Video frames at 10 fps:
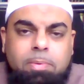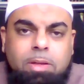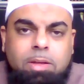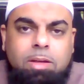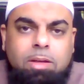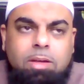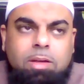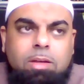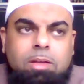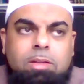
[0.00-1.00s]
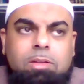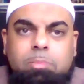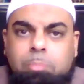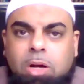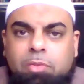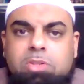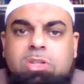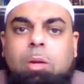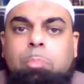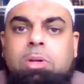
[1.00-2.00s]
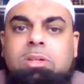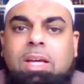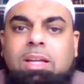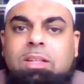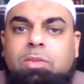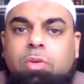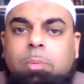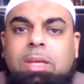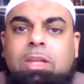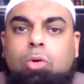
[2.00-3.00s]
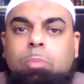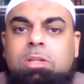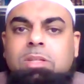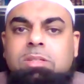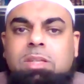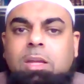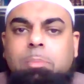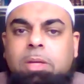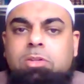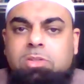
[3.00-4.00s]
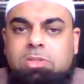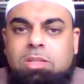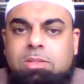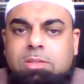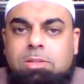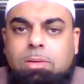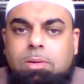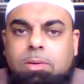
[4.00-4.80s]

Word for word: Okay? Prophets are protected from enormities and major sins.